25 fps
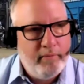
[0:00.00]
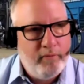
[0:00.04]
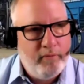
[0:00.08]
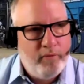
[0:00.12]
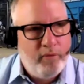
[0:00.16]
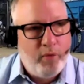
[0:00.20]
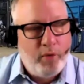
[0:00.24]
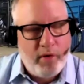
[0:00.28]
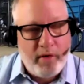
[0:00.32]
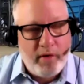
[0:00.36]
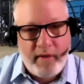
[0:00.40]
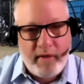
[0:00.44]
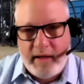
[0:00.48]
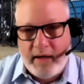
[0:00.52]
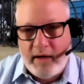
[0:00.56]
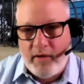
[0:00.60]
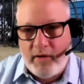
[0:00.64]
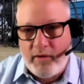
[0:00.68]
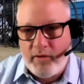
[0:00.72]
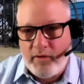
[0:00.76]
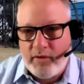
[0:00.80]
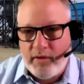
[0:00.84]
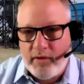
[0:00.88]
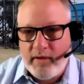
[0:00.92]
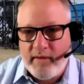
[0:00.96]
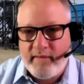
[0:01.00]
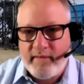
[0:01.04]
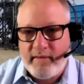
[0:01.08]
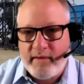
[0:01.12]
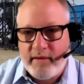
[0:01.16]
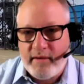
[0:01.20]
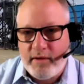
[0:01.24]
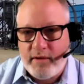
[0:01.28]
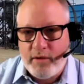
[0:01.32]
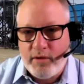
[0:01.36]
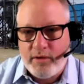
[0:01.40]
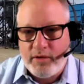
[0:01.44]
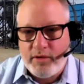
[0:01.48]
4,000
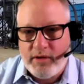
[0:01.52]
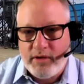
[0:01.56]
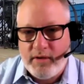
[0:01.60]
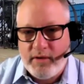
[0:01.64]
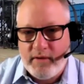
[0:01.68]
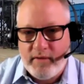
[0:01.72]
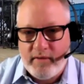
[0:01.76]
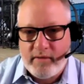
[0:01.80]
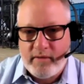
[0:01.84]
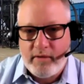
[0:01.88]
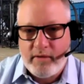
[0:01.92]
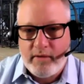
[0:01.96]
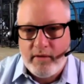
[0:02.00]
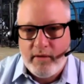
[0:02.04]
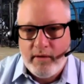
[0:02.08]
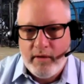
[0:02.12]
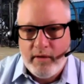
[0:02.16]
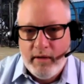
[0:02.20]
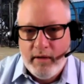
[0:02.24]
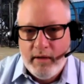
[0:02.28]
institutions